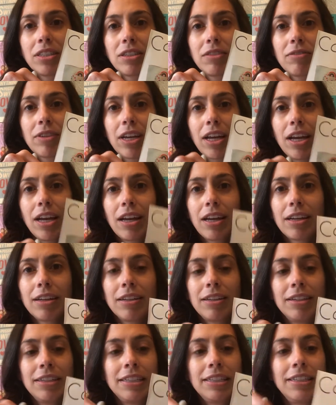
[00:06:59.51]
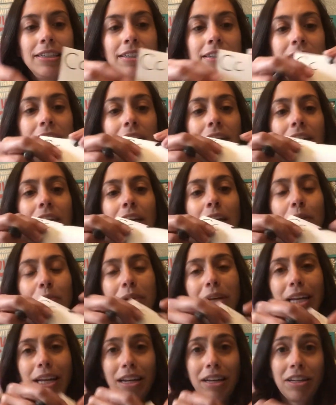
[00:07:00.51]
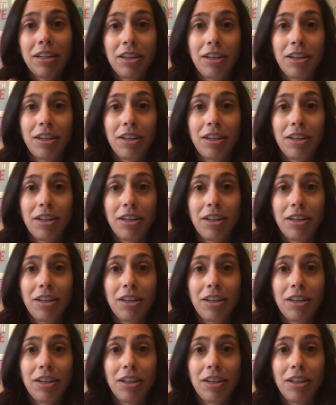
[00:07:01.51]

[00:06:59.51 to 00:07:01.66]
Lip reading: love cake? I've been eating a